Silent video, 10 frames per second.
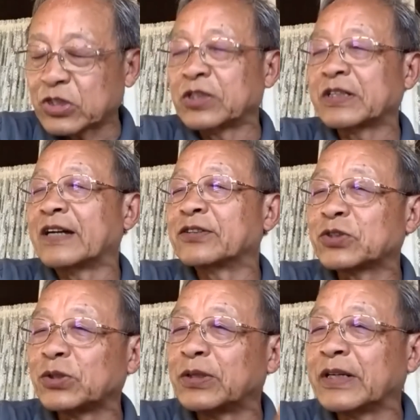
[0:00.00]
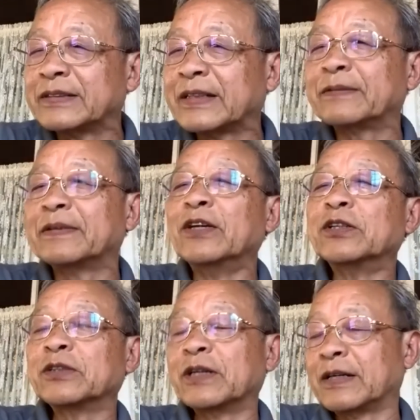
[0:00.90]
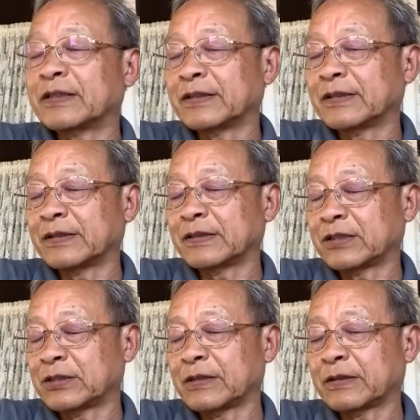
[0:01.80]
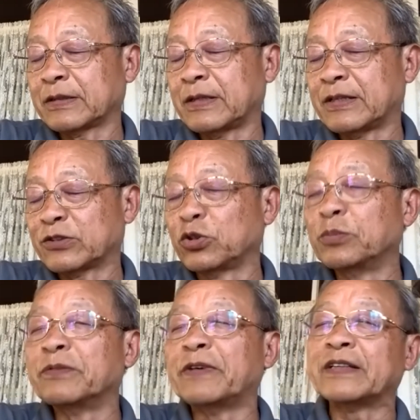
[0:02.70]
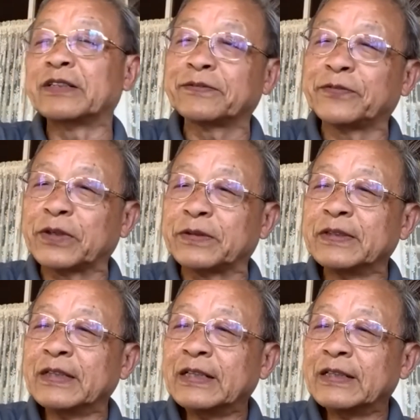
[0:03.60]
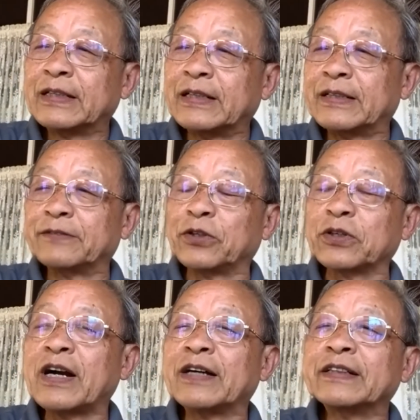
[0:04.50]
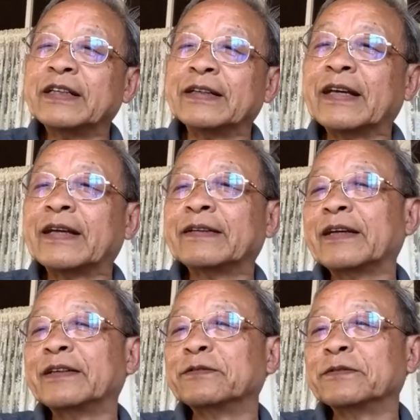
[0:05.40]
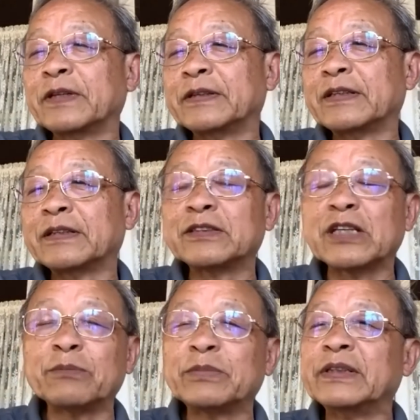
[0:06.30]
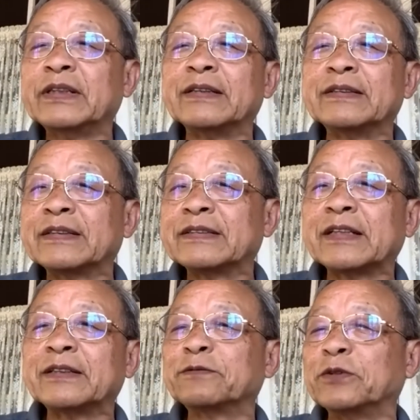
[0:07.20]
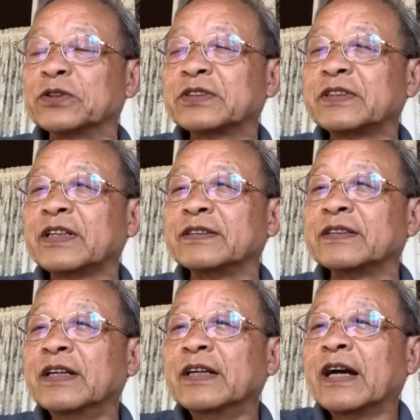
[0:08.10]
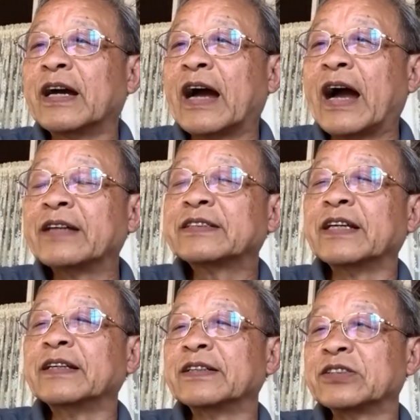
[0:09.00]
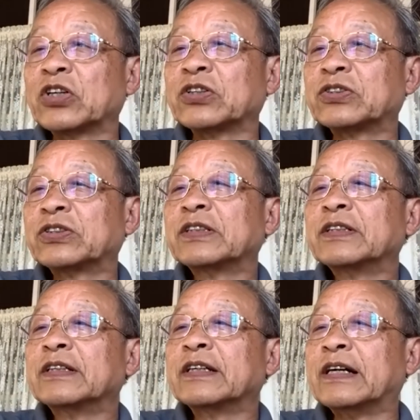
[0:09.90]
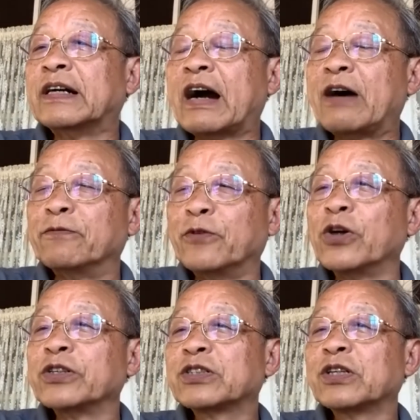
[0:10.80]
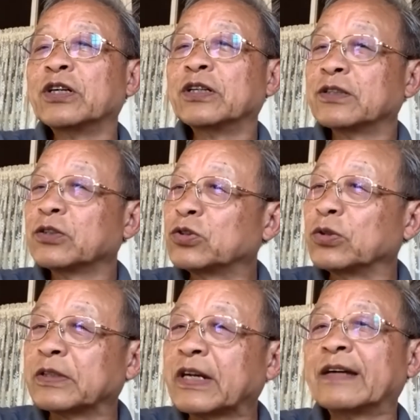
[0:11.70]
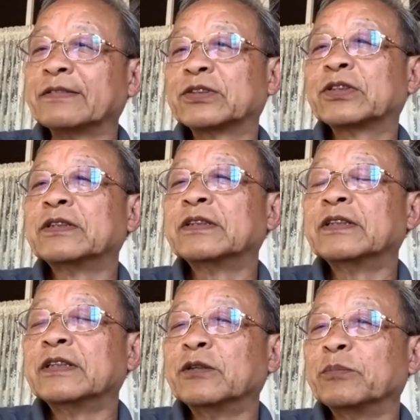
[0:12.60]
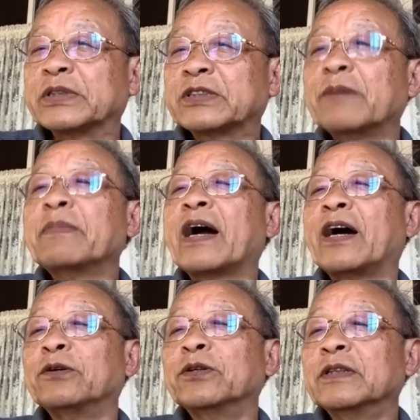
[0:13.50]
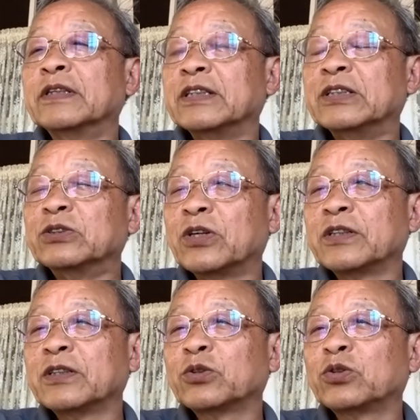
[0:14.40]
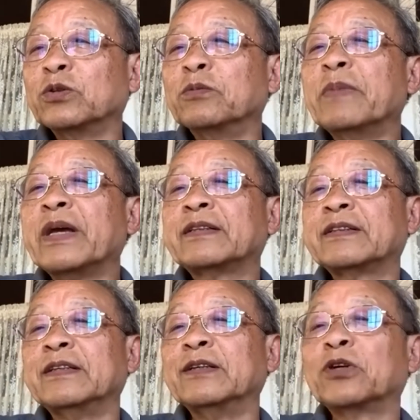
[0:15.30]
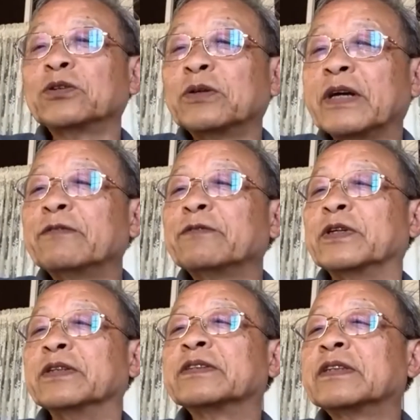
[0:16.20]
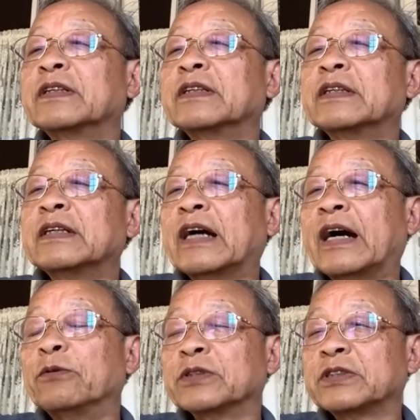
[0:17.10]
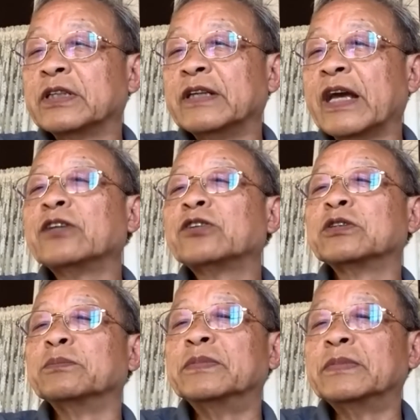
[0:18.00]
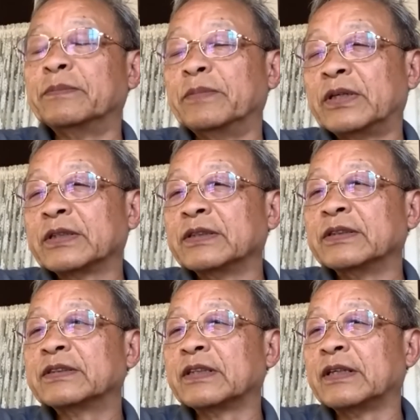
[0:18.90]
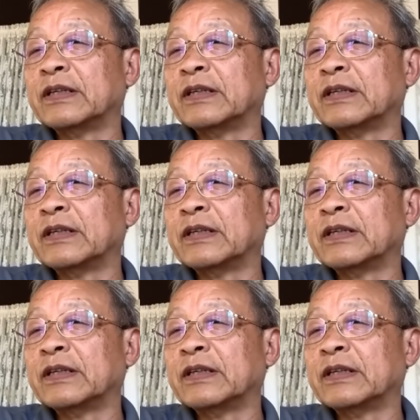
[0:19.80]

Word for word: city council and then uh, uh, supervisor for uh, for county then and then, and then assembly and the center for the state, I think is us. Uh, our voice should count, but somehow in order to make the total influence, I would say the Asian Americans